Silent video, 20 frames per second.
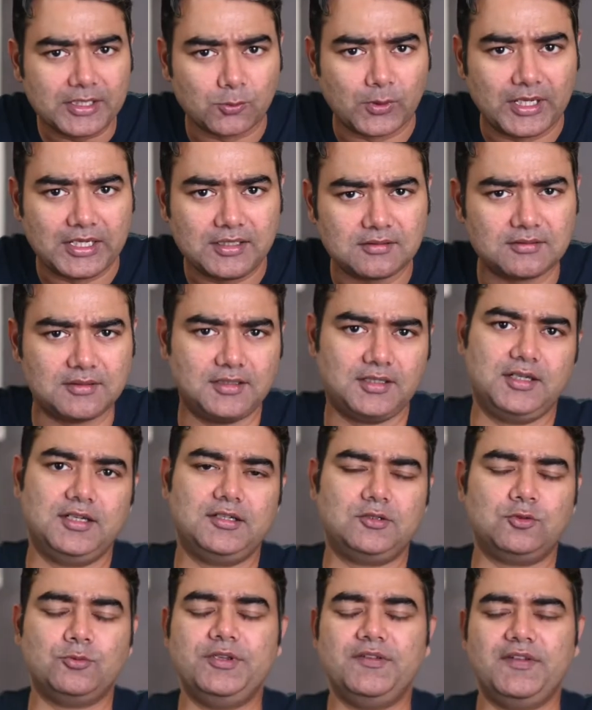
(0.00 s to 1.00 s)
well,
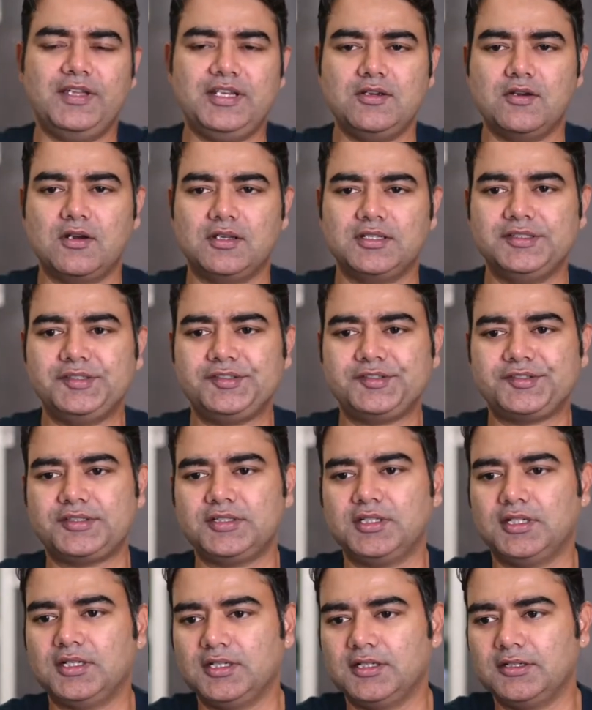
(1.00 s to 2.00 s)
to be very
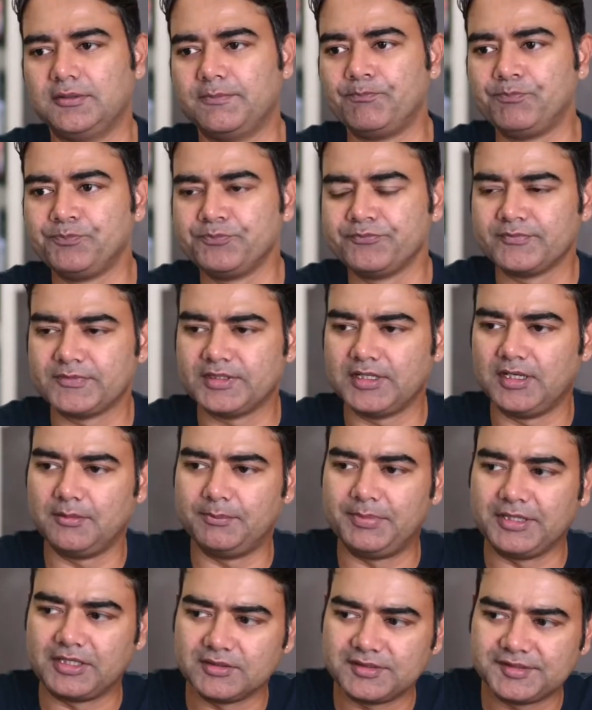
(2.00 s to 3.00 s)
honest,
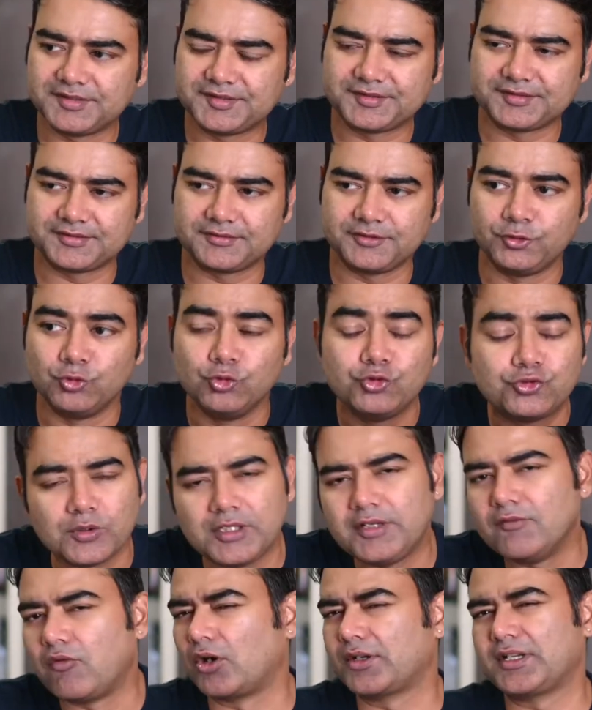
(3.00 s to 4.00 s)
because
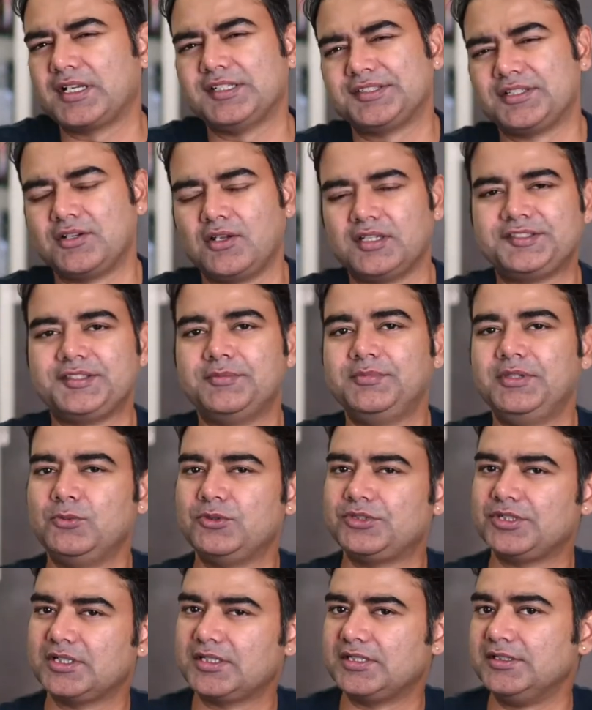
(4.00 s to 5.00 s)
usually vodkas are not something
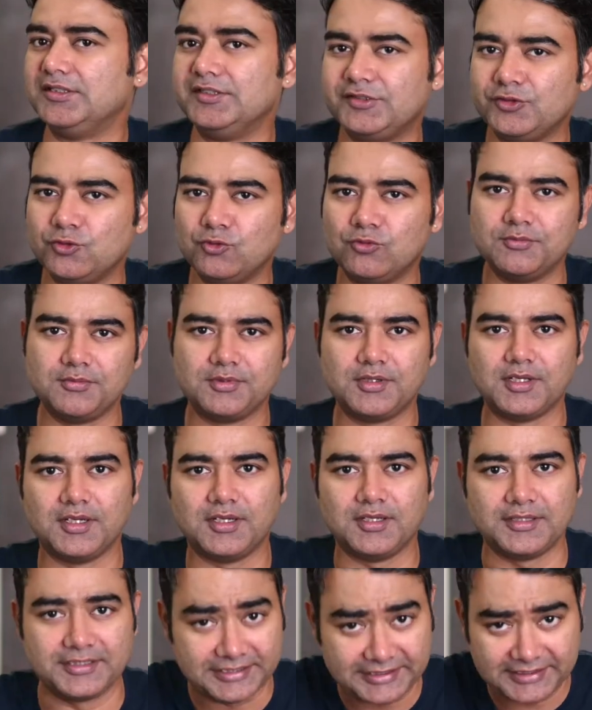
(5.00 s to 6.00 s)
which are consumed
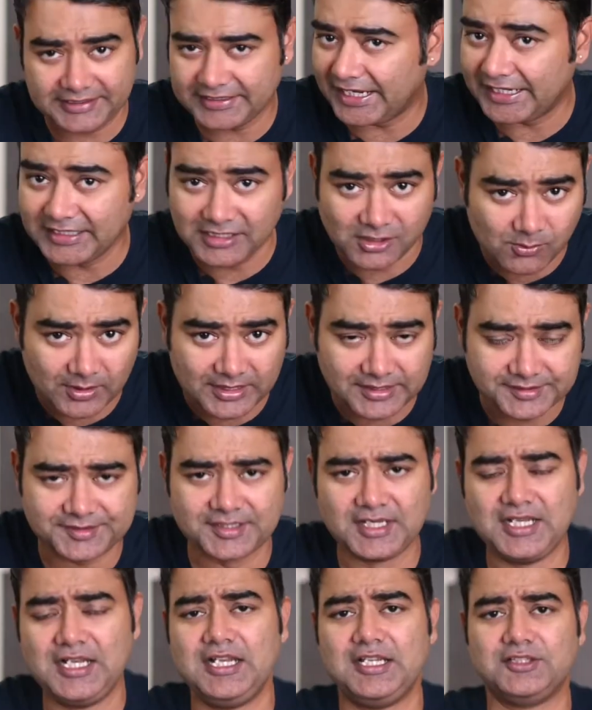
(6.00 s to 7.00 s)
neat
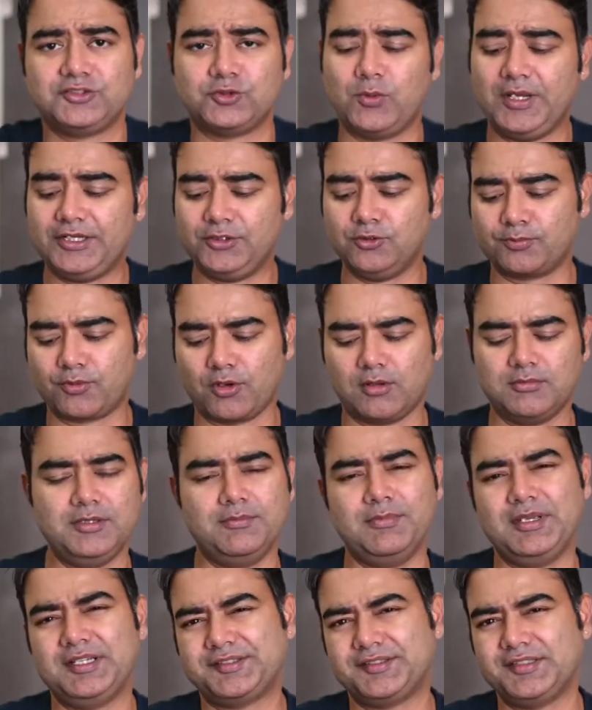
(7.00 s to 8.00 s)
anyways. So when you probably
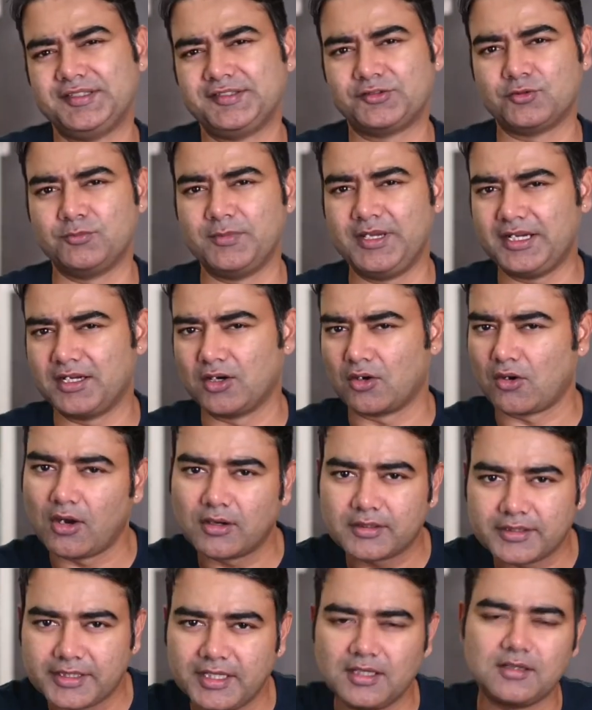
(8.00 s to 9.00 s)
mix this to make a
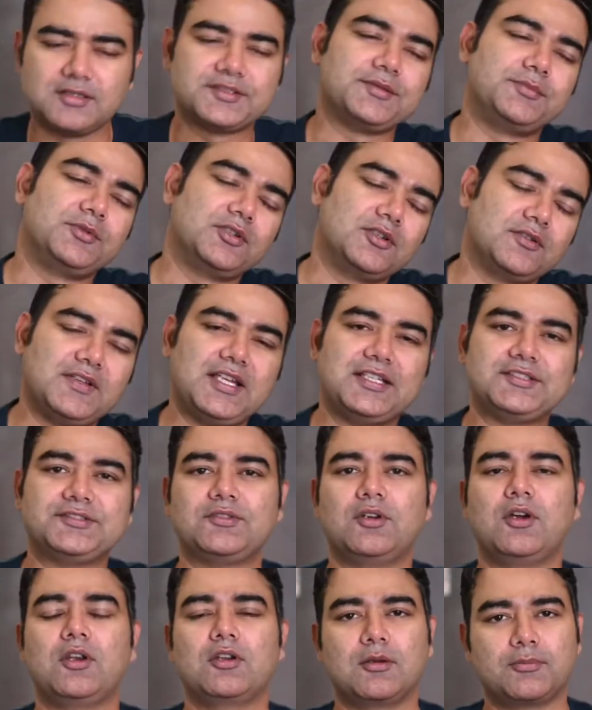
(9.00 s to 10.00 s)
cocktail or something of that
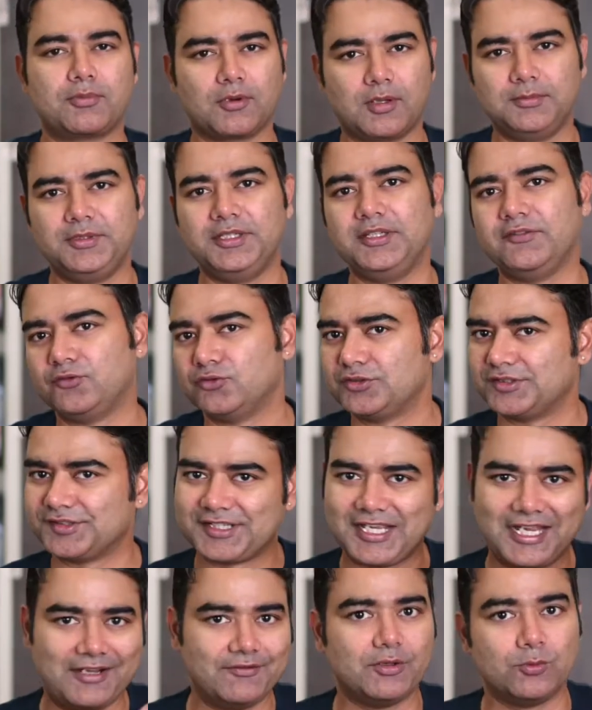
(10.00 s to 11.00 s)
sort, or probably if you
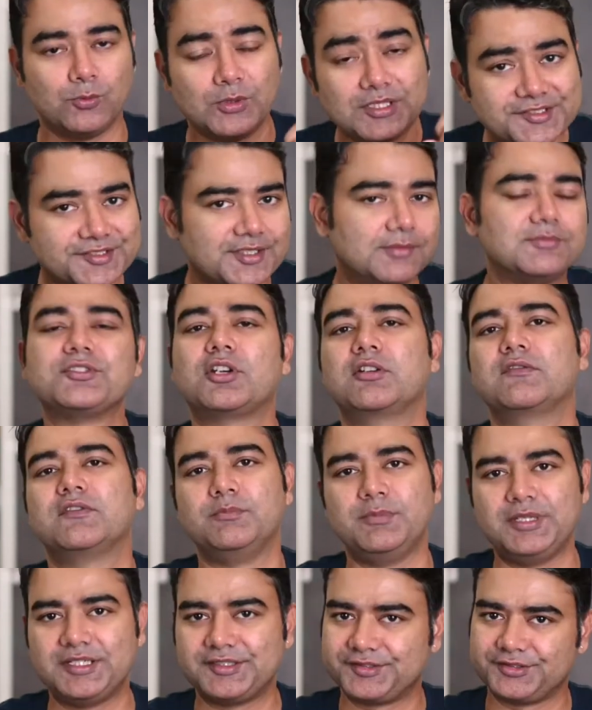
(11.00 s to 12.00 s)
just have it with some sort of
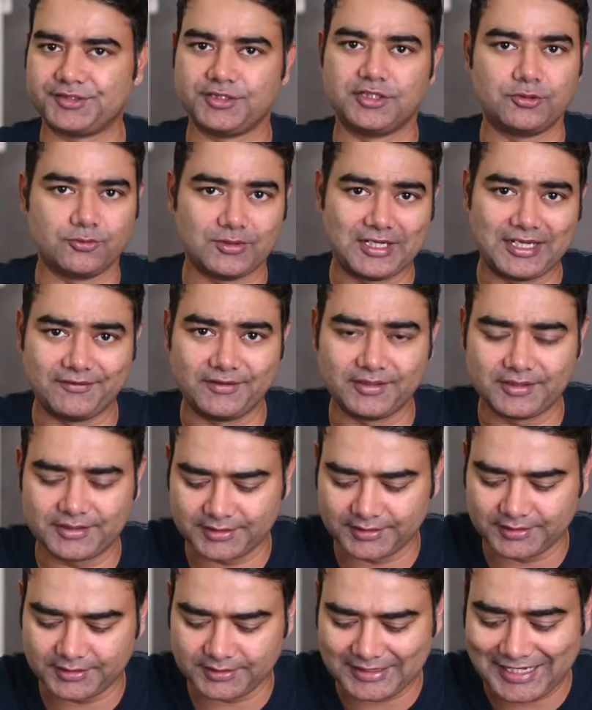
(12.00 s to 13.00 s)
a mixture to have
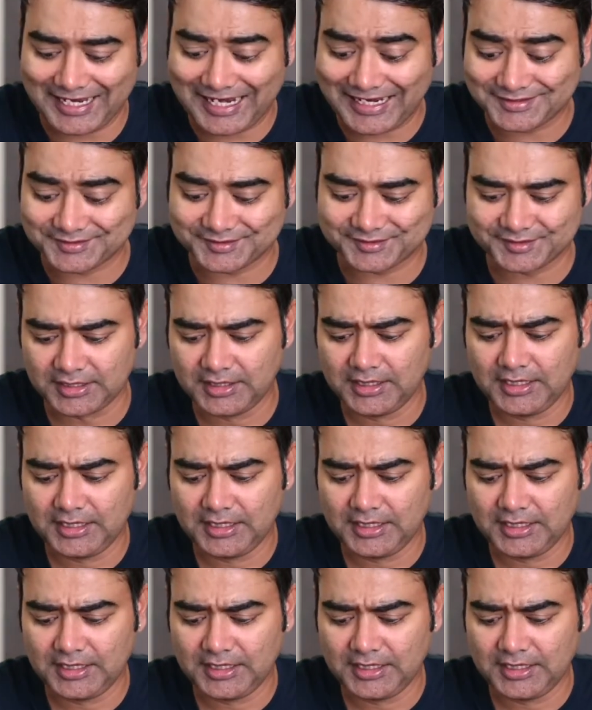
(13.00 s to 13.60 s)
it as